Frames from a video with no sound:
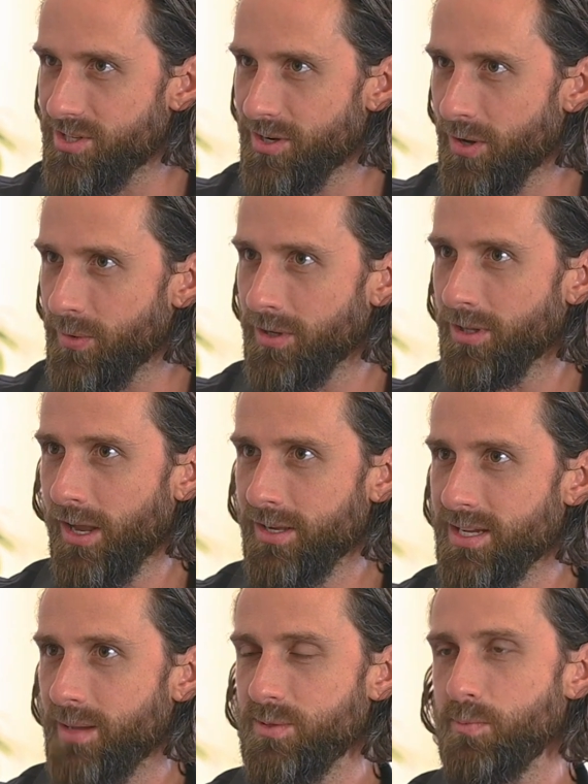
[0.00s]
you know, and a lot of
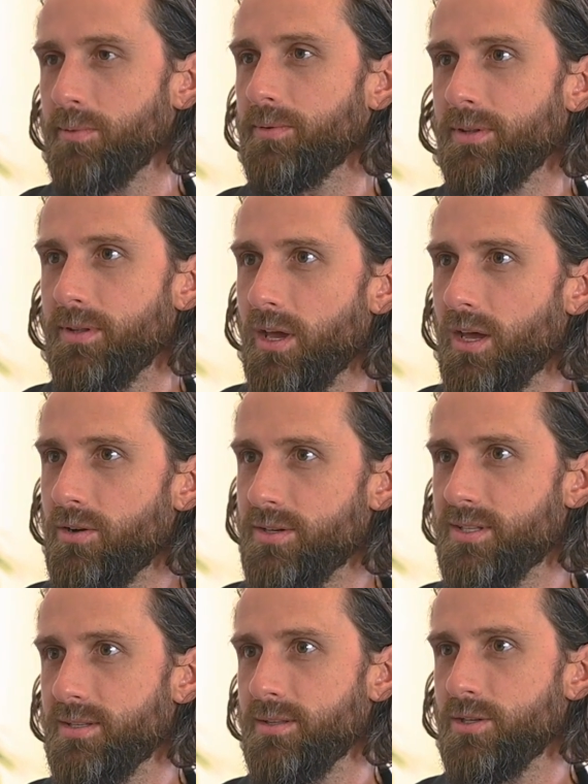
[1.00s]
times people
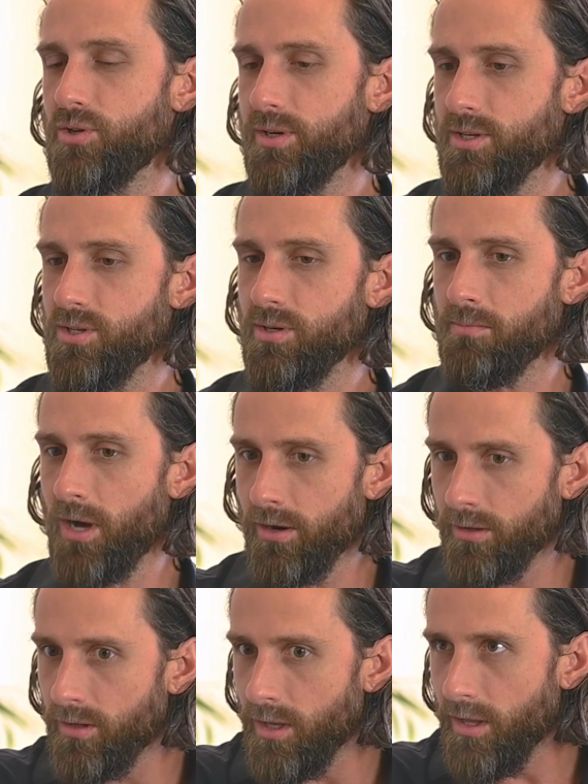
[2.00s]
nurses in the traditional
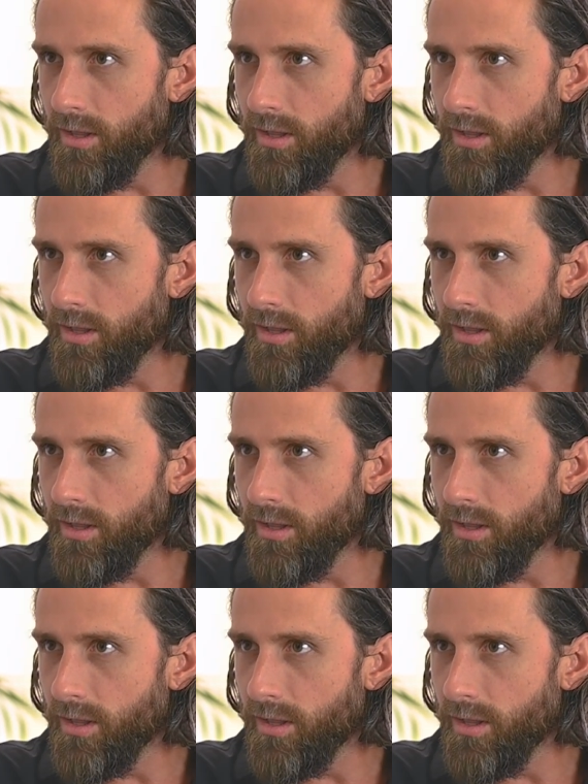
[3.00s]
model,